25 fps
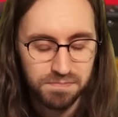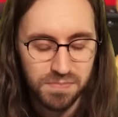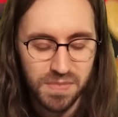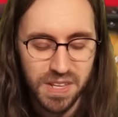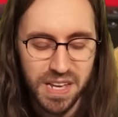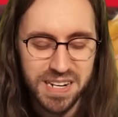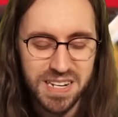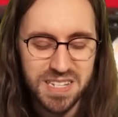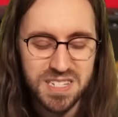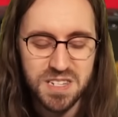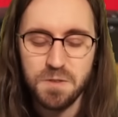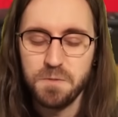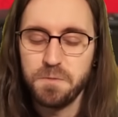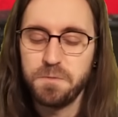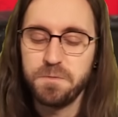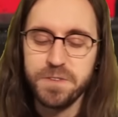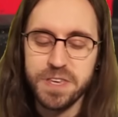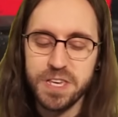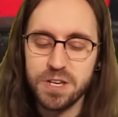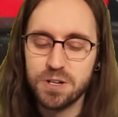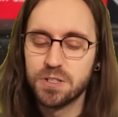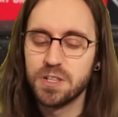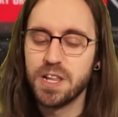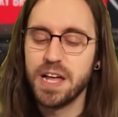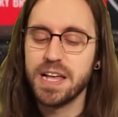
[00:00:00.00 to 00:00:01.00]
It doesn't
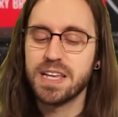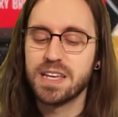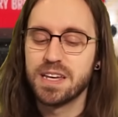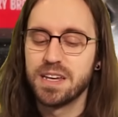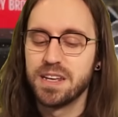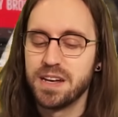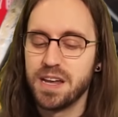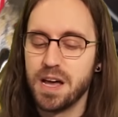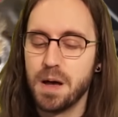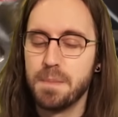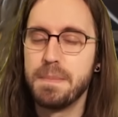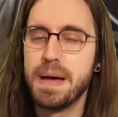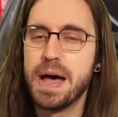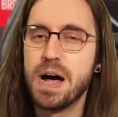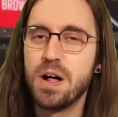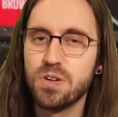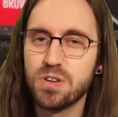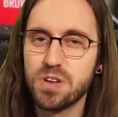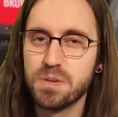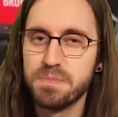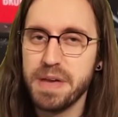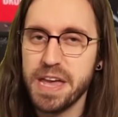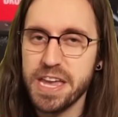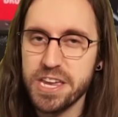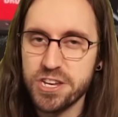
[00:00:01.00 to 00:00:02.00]
feel like an
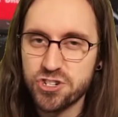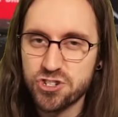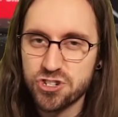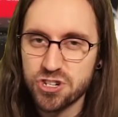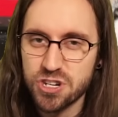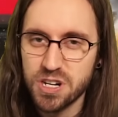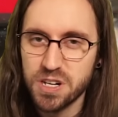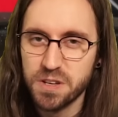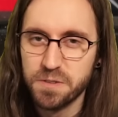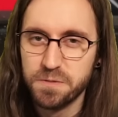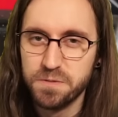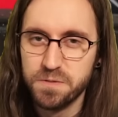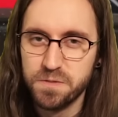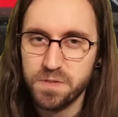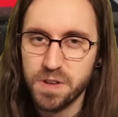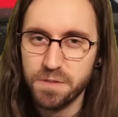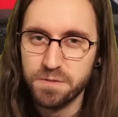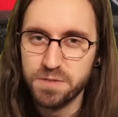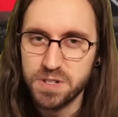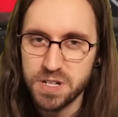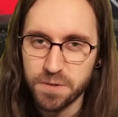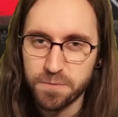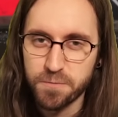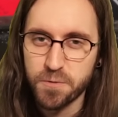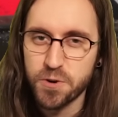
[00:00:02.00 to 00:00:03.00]
amalgamation
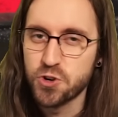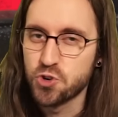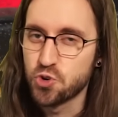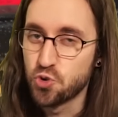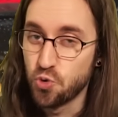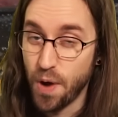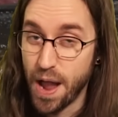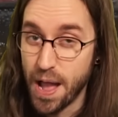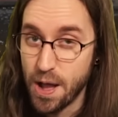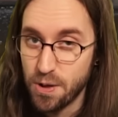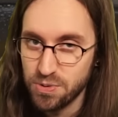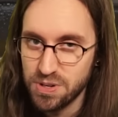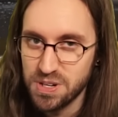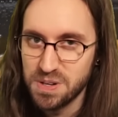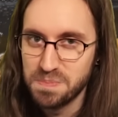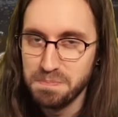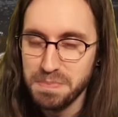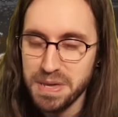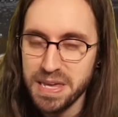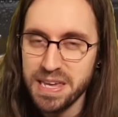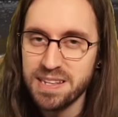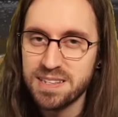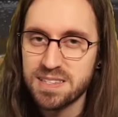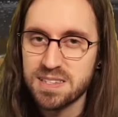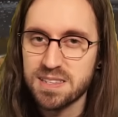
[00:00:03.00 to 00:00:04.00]
of different grounded
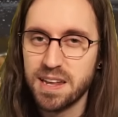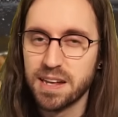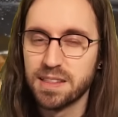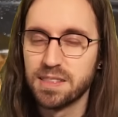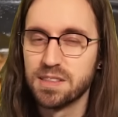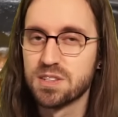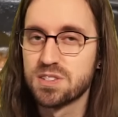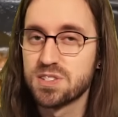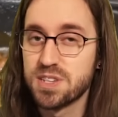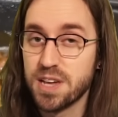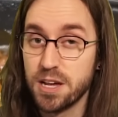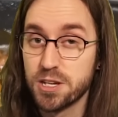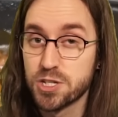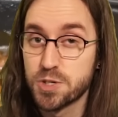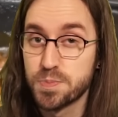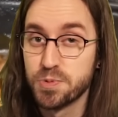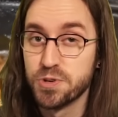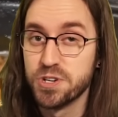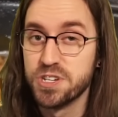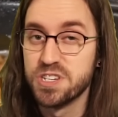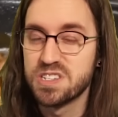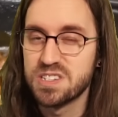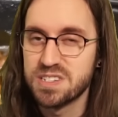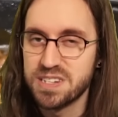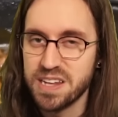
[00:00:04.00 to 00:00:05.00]
meats like the
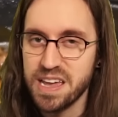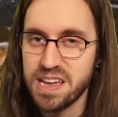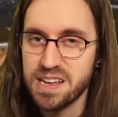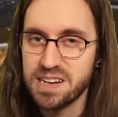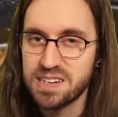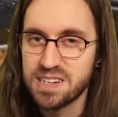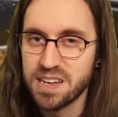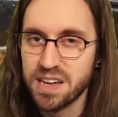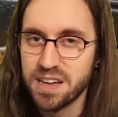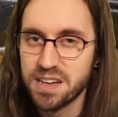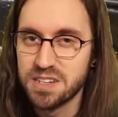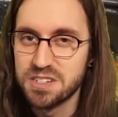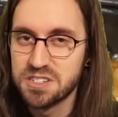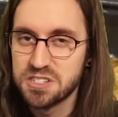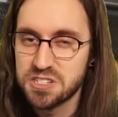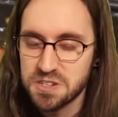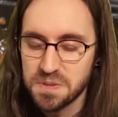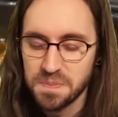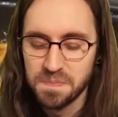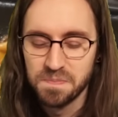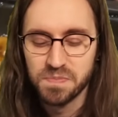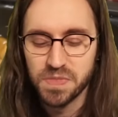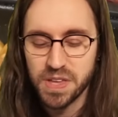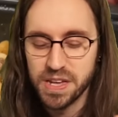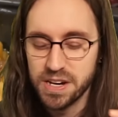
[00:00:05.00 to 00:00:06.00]
Salisbury steak does,
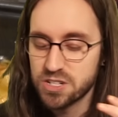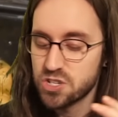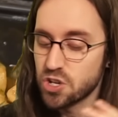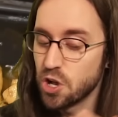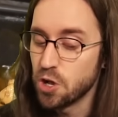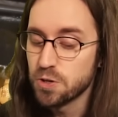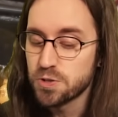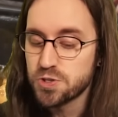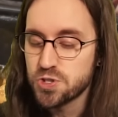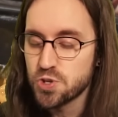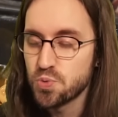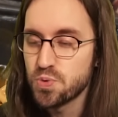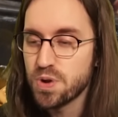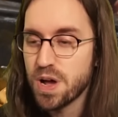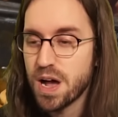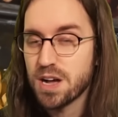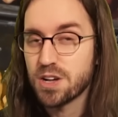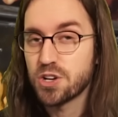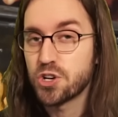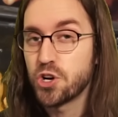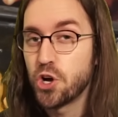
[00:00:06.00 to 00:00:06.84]
and it's also not